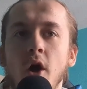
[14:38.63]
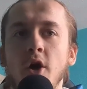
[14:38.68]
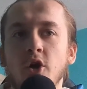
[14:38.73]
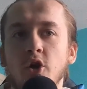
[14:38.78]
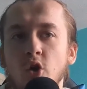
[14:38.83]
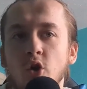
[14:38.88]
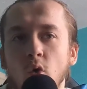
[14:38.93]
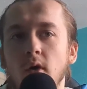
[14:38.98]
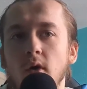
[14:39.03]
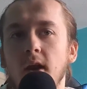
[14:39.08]

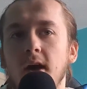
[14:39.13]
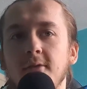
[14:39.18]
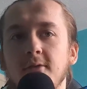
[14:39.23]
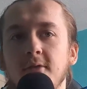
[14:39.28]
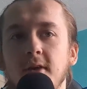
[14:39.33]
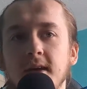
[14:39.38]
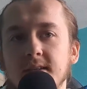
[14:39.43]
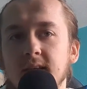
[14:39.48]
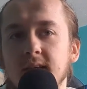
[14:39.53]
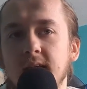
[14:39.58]
Your life
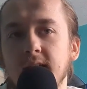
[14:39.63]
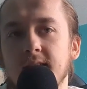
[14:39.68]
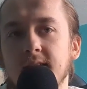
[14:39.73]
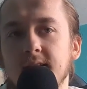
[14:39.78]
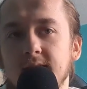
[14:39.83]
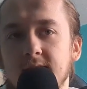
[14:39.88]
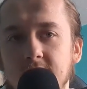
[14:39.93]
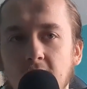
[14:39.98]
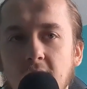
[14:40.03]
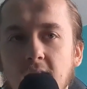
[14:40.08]
isn't at
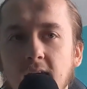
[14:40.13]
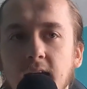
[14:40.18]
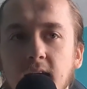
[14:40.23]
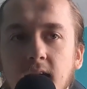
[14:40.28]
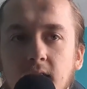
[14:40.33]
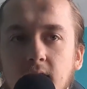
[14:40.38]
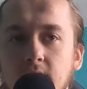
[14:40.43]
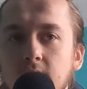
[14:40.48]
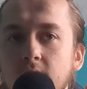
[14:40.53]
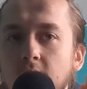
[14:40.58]
stake
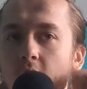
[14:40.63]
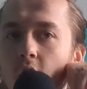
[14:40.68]
here.